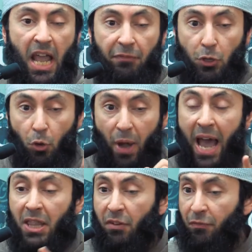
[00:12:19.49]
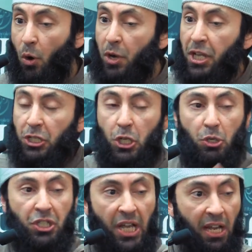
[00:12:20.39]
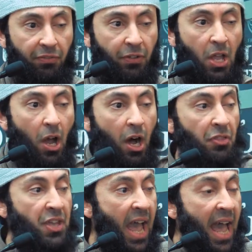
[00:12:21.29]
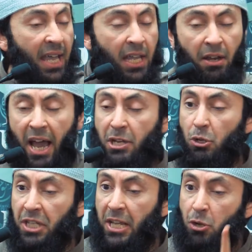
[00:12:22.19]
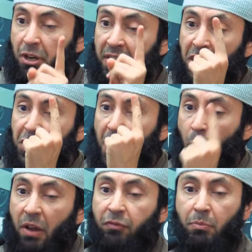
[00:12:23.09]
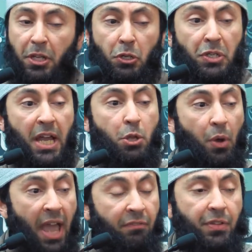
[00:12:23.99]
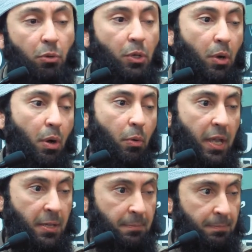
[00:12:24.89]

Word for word: If you rather focus yourself on the akhirah and you take your attention away from the dunya, your envy will go away.